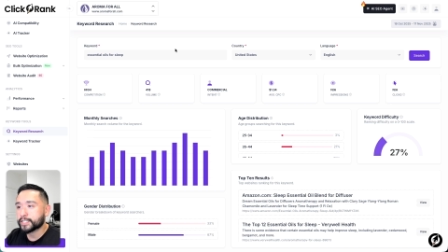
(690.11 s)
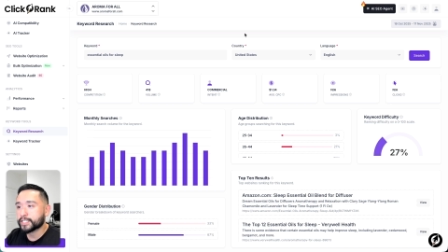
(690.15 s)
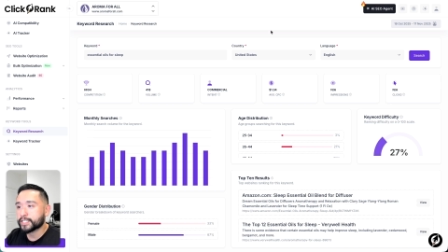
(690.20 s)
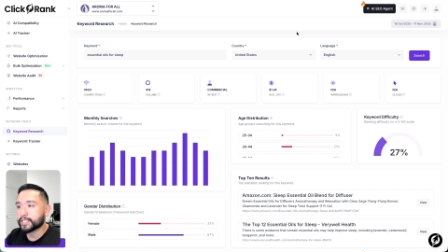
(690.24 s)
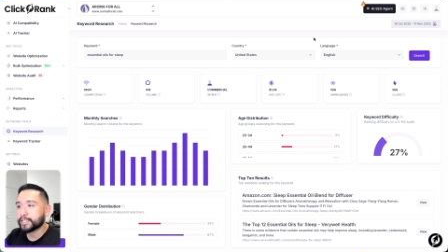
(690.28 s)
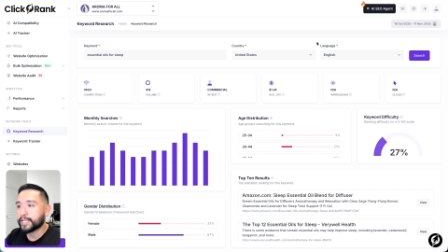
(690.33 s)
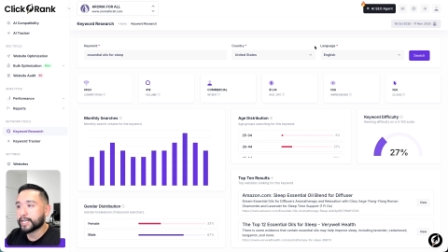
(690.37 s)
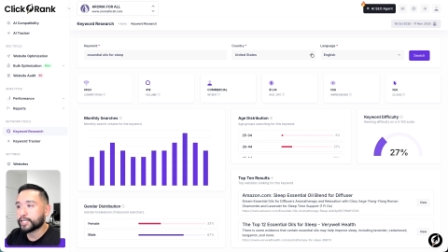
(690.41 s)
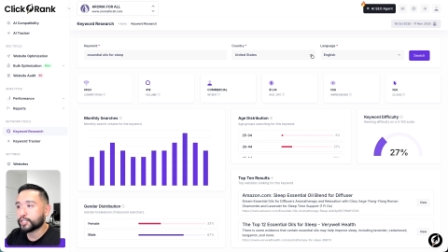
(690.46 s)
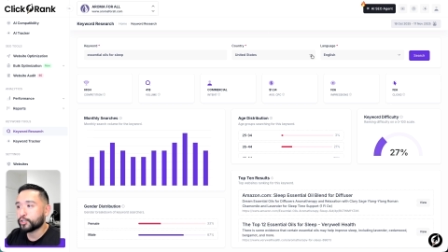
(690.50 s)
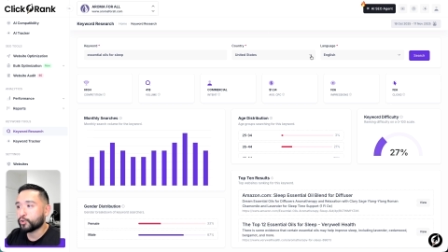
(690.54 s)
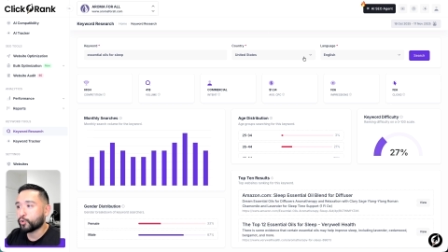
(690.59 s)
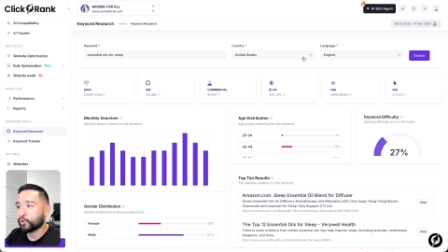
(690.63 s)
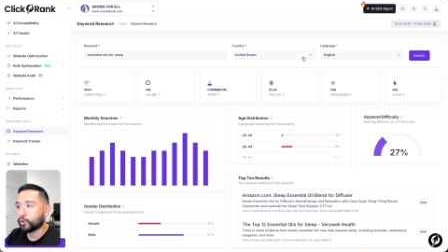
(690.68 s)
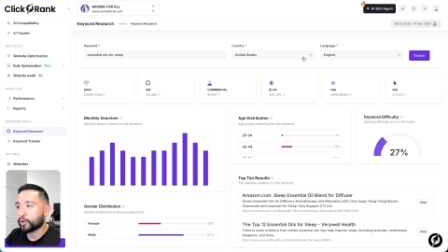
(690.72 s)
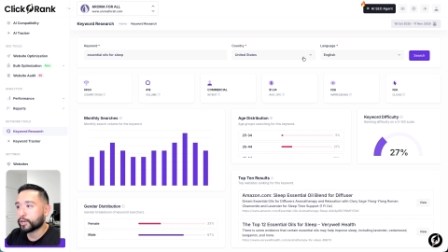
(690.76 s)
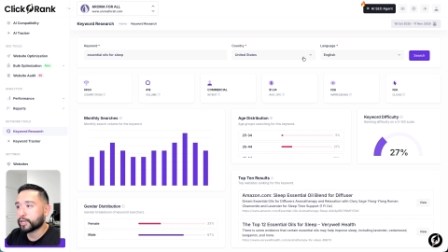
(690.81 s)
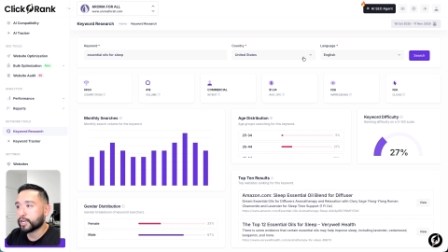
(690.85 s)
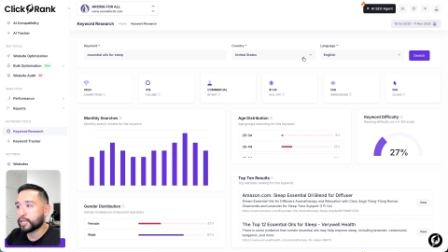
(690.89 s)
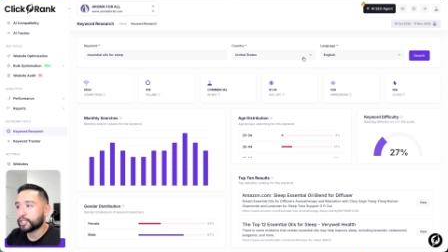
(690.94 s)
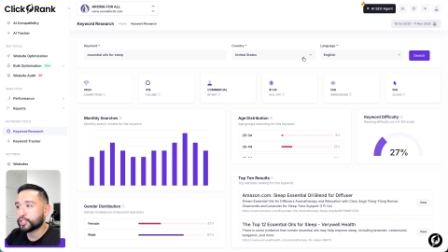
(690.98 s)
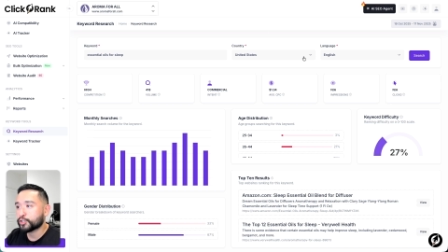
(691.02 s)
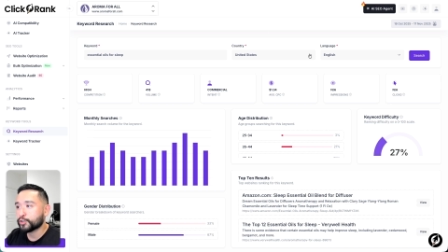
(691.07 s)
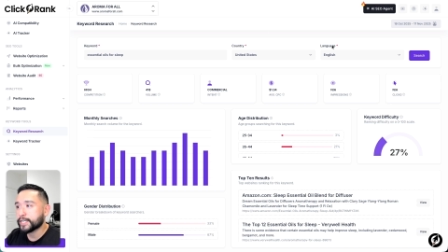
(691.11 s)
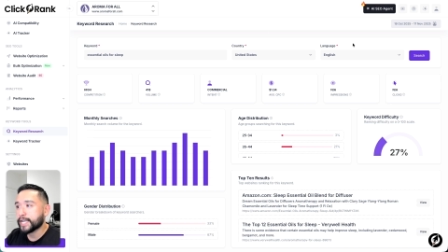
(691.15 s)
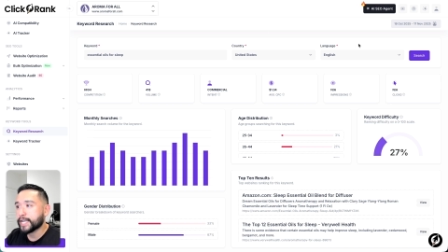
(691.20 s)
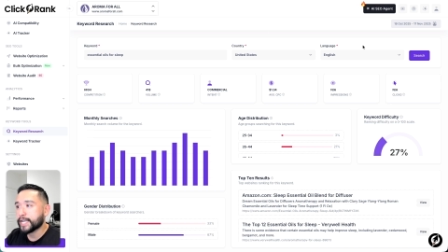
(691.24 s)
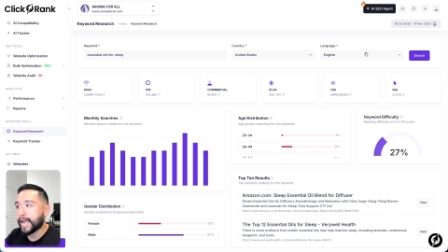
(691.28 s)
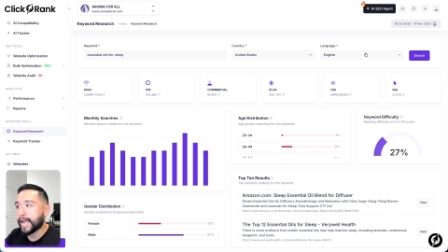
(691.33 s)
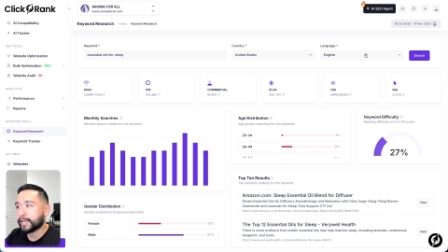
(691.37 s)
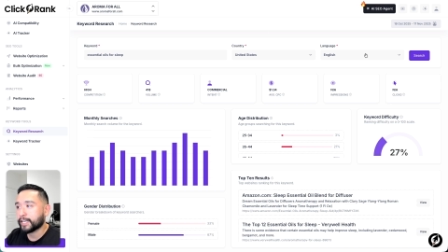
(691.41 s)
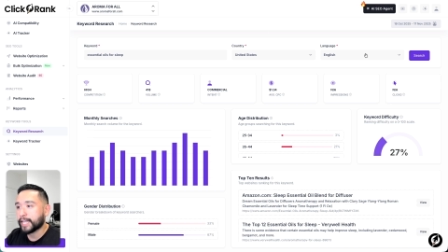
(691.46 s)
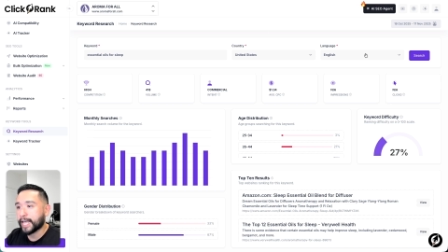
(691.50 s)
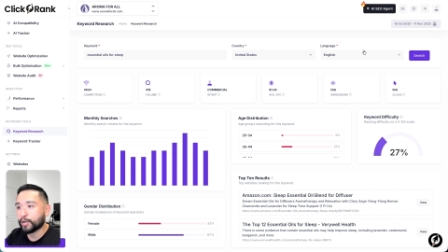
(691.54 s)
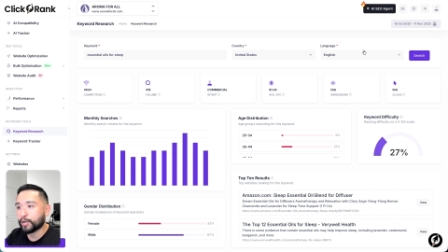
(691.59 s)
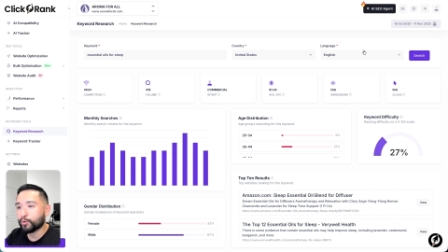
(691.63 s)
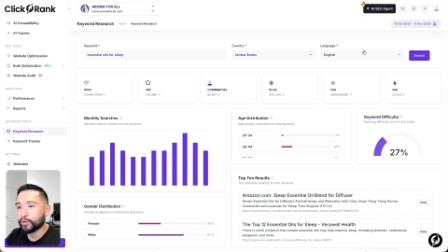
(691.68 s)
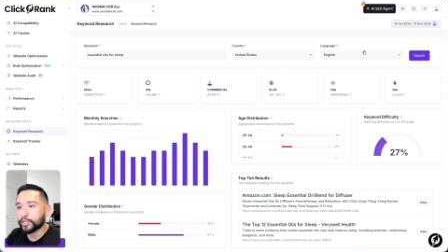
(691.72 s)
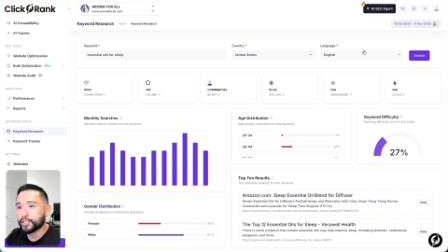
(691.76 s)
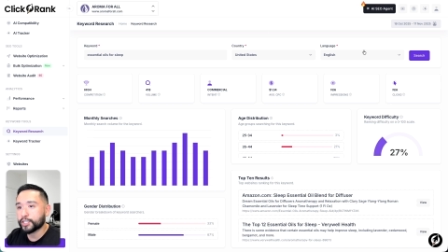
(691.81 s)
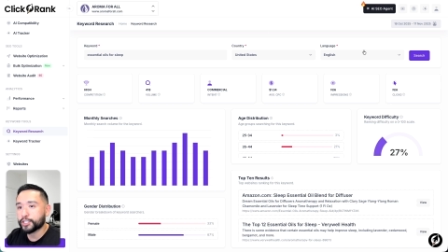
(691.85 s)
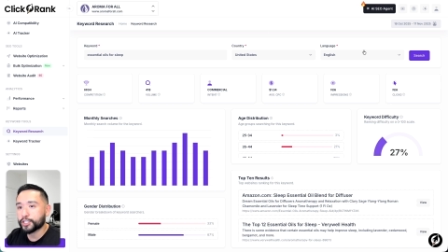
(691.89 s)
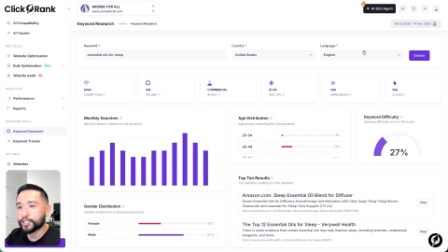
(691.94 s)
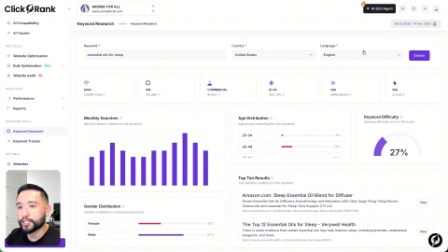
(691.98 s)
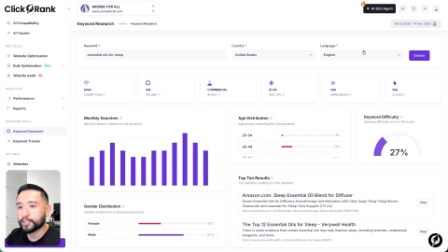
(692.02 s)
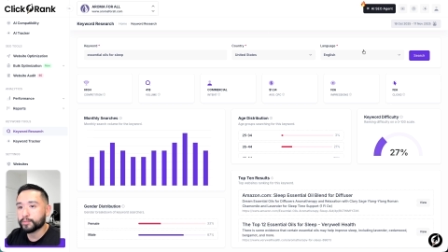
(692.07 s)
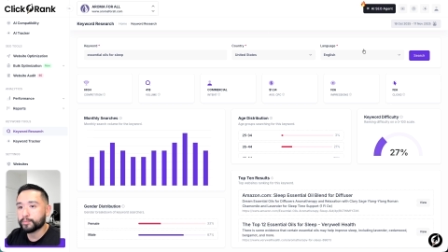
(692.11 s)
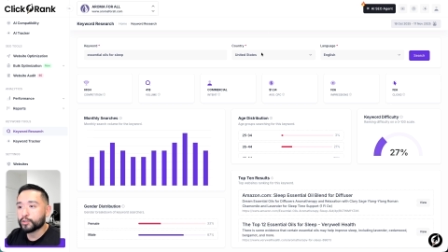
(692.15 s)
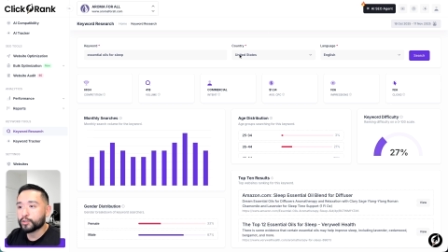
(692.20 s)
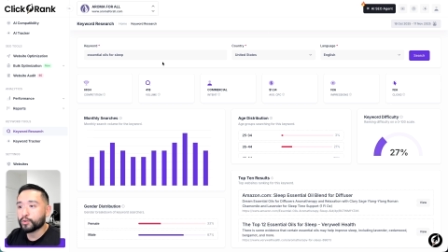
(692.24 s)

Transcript: select your country and language.